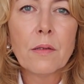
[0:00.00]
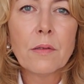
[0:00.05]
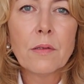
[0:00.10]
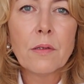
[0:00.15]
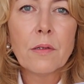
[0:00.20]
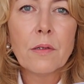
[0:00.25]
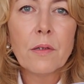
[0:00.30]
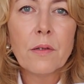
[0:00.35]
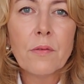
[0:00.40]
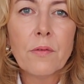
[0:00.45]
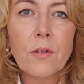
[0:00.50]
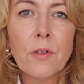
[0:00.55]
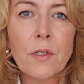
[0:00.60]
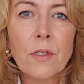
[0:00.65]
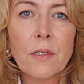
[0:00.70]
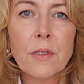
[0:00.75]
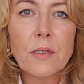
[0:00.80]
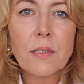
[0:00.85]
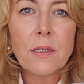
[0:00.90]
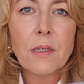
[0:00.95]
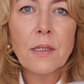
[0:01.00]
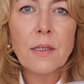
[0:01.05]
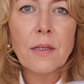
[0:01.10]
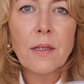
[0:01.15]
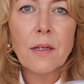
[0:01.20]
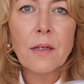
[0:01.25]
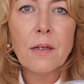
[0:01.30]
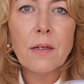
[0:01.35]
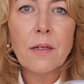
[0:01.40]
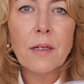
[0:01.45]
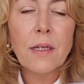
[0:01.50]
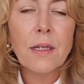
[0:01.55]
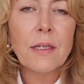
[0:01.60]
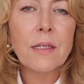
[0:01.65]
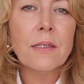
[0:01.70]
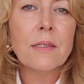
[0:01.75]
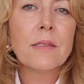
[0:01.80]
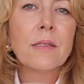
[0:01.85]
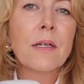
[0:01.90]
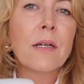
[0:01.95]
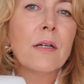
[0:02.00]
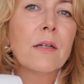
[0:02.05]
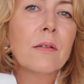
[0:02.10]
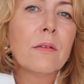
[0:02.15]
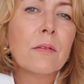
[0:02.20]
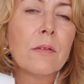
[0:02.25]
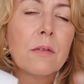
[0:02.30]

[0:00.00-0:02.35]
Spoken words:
Don't know if you can see that laser.